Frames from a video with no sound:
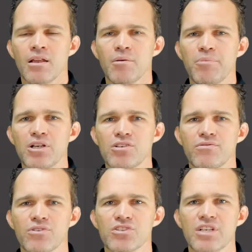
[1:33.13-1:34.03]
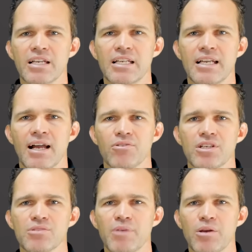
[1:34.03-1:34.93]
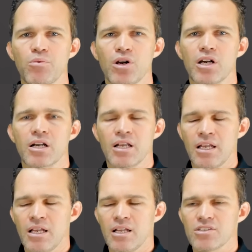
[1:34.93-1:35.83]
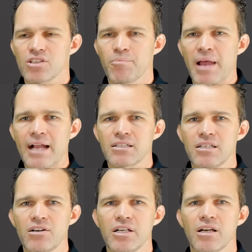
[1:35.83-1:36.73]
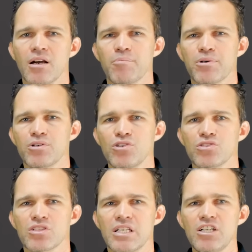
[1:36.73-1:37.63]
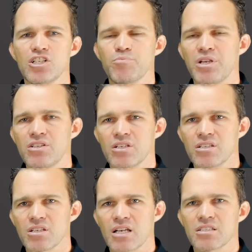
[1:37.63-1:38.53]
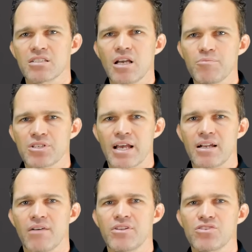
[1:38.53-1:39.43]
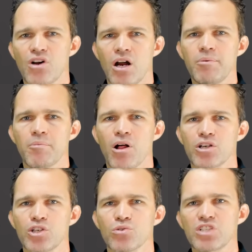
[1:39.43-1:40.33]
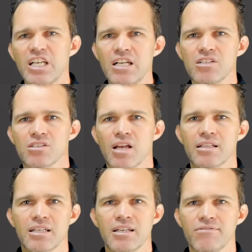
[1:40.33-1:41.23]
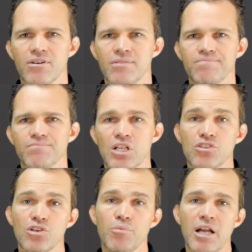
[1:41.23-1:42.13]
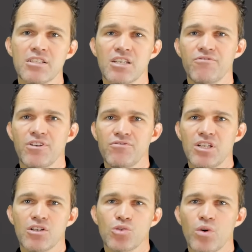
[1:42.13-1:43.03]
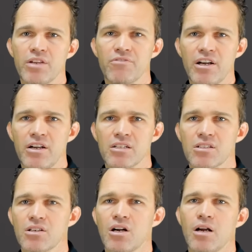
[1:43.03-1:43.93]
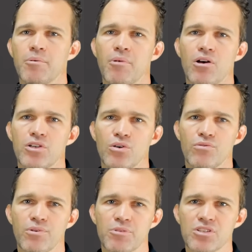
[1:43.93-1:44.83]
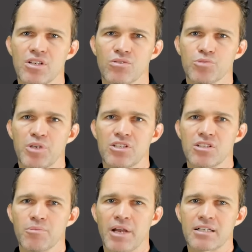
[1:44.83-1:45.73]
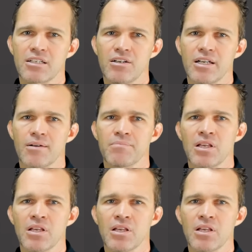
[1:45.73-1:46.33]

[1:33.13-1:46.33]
Picture for a second how this may work. And so the bacteria produce each species a subset of these carbon molecules, each slightly different. And so you might see 15 or 20 variants of the carbon molecule from a single species of bacteria.